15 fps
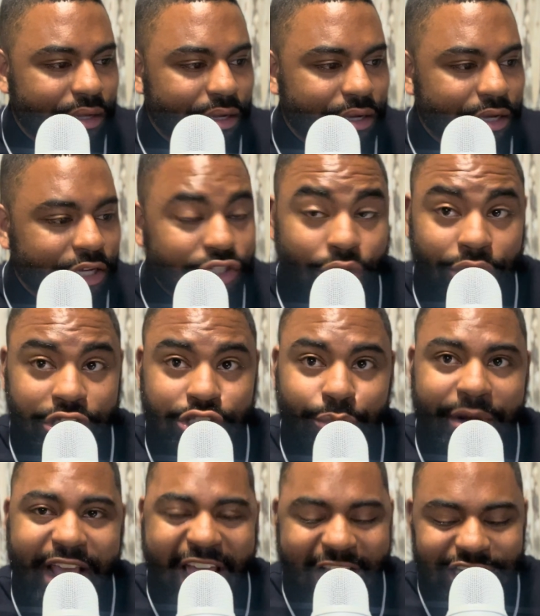So there's
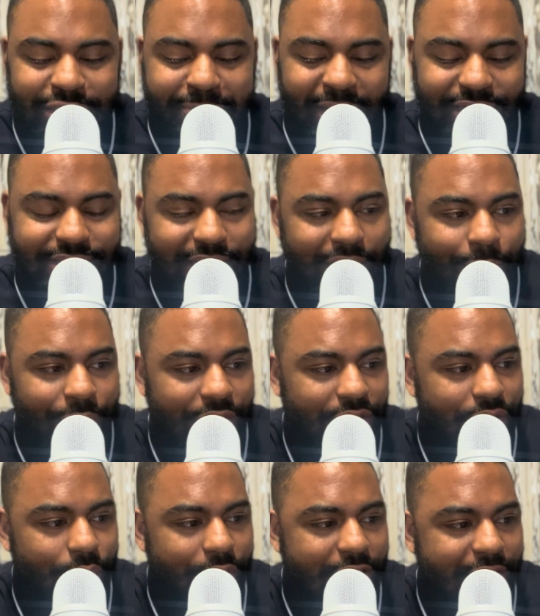three aspects that I want to
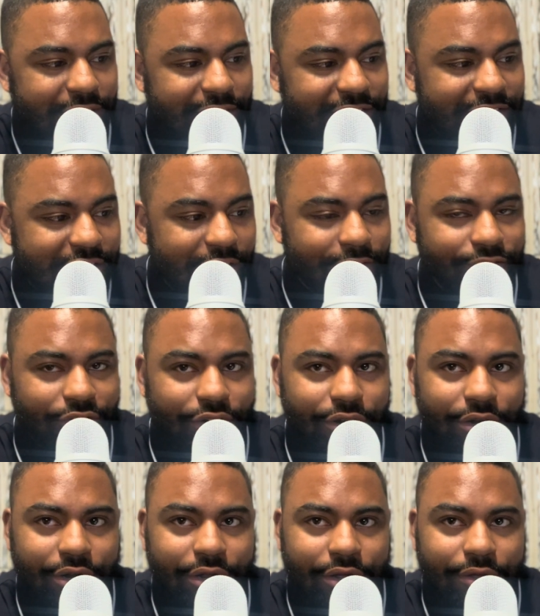go ahead and
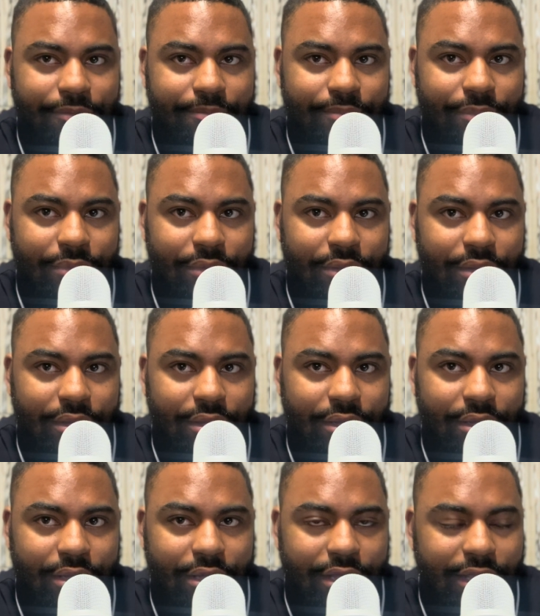cover,
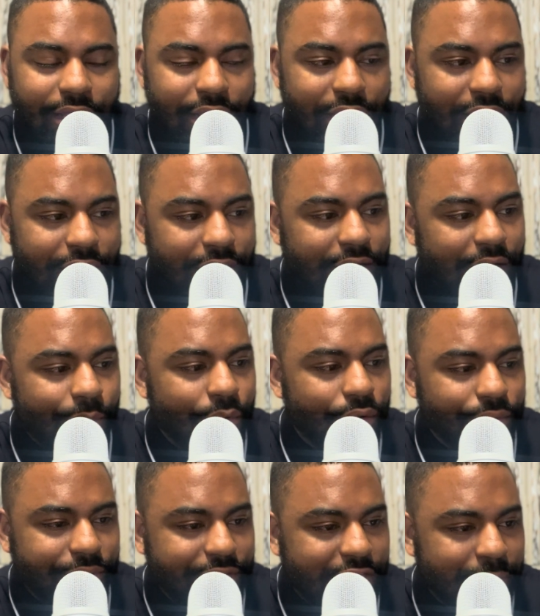and I
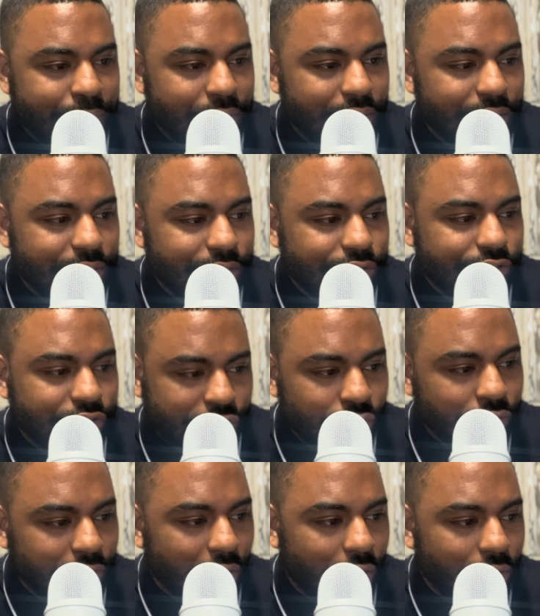won't keep you
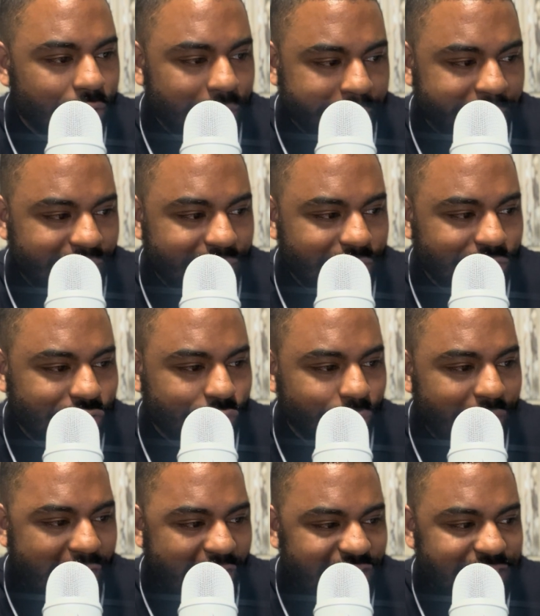too long, but there's
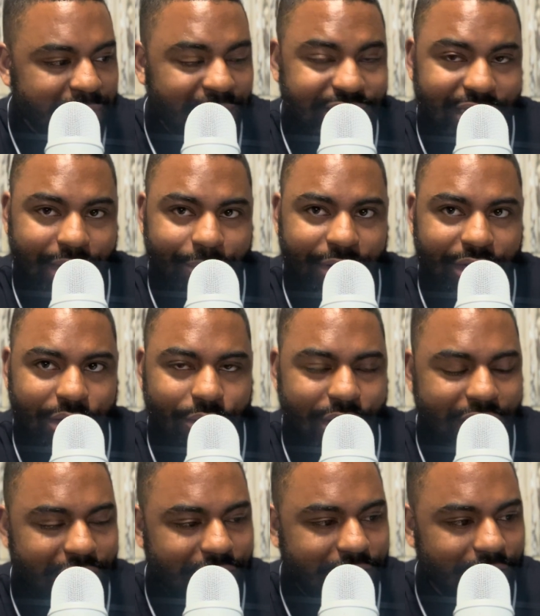three aspects that I want to go
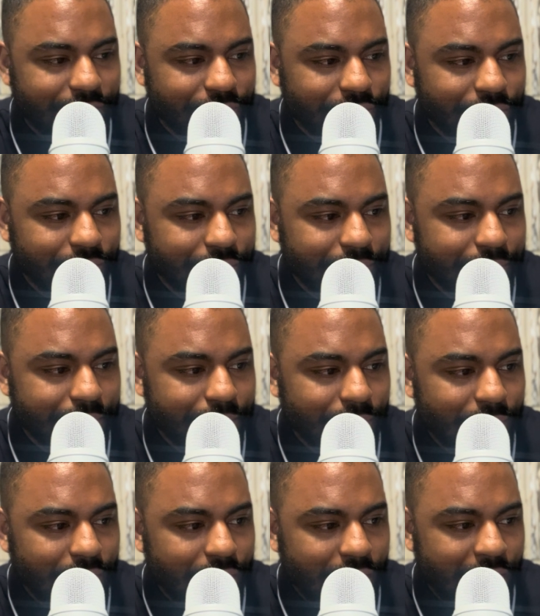ahead and cover
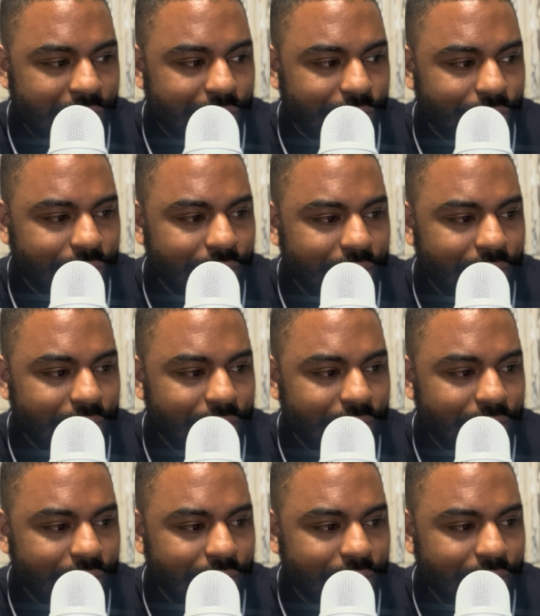here